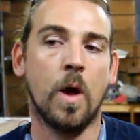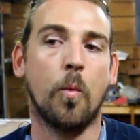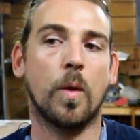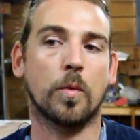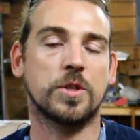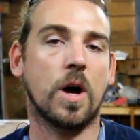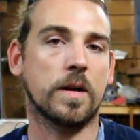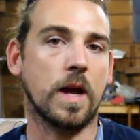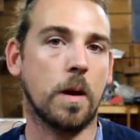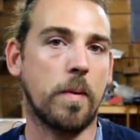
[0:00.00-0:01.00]
When we're
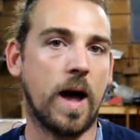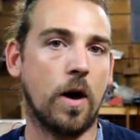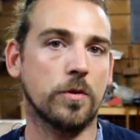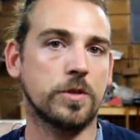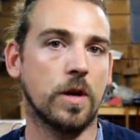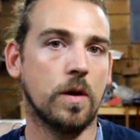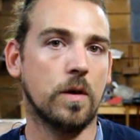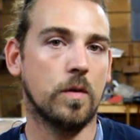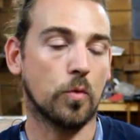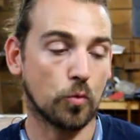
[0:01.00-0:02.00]
talking about
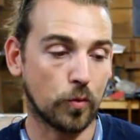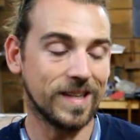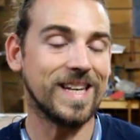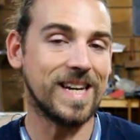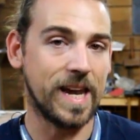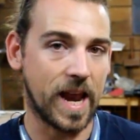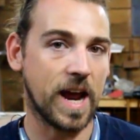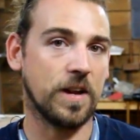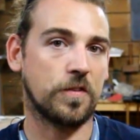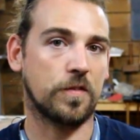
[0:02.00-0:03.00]
really
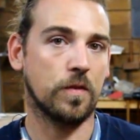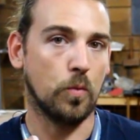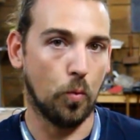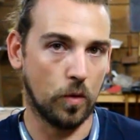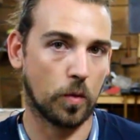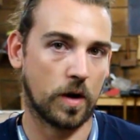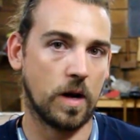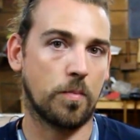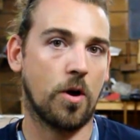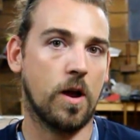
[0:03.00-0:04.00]
nice
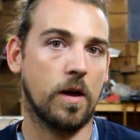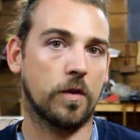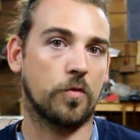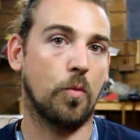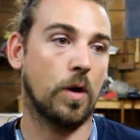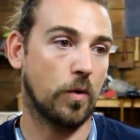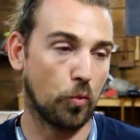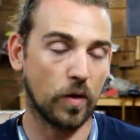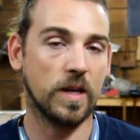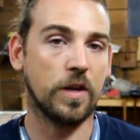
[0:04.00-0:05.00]
woodworking products or a
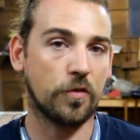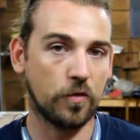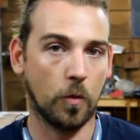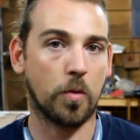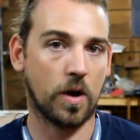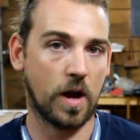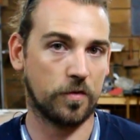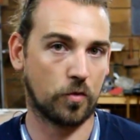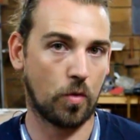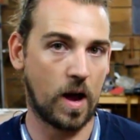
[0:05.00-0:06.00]
really super
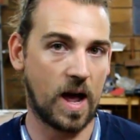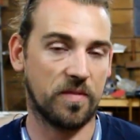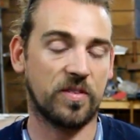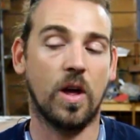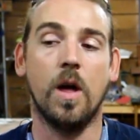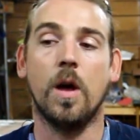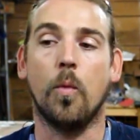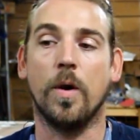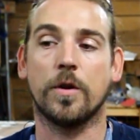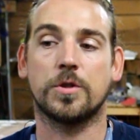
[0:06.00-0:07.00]
nice craft,
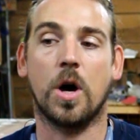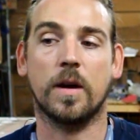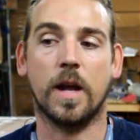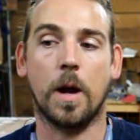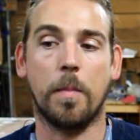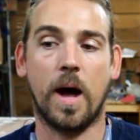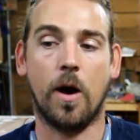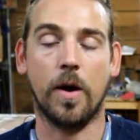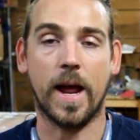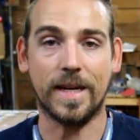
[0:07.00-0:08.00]
when you're talking
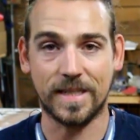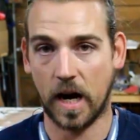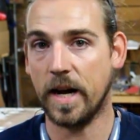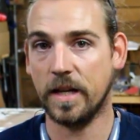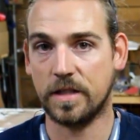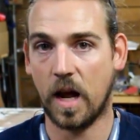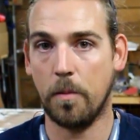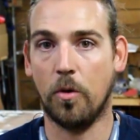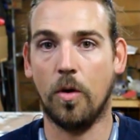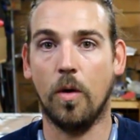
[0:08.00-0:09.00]
about a dining
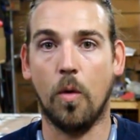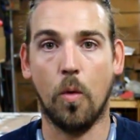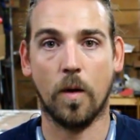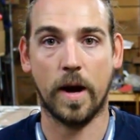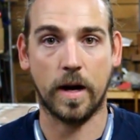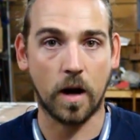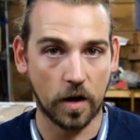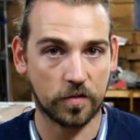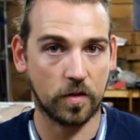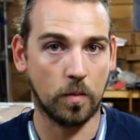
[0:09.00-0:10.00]
table or a
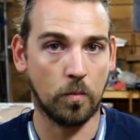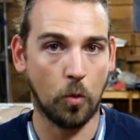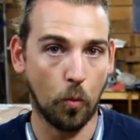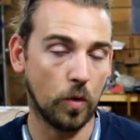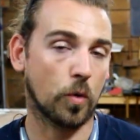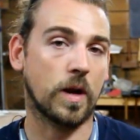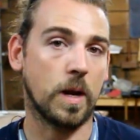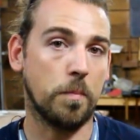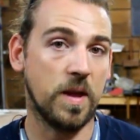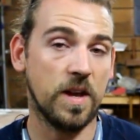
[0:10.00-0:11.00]
custom
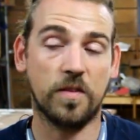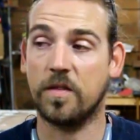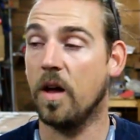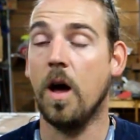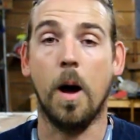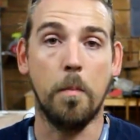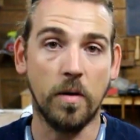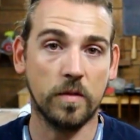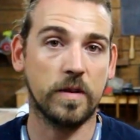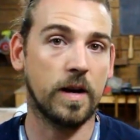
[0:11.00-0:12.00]
woodworking piece, a
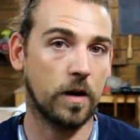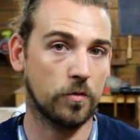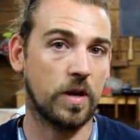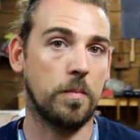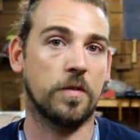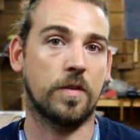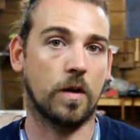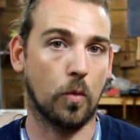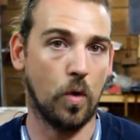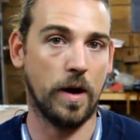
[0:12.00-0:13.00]
built-in entertainment
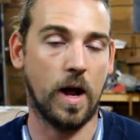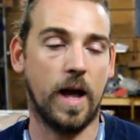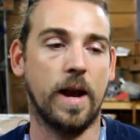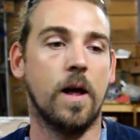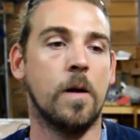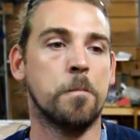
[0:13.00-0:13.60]
center, whatnot,